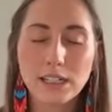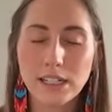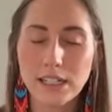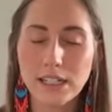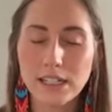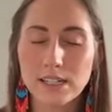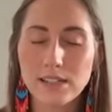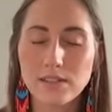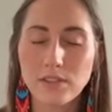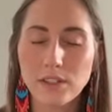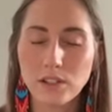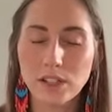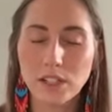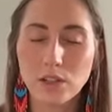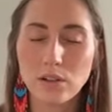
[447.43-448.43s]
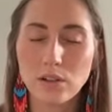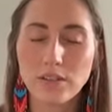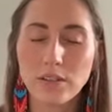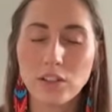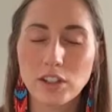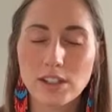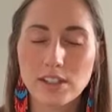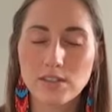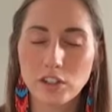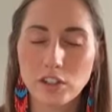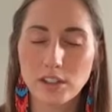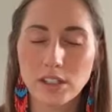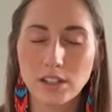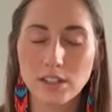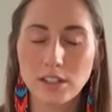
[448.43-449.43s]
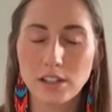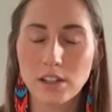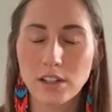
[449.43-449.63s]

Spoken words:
needing this feeling or feeling this feeling.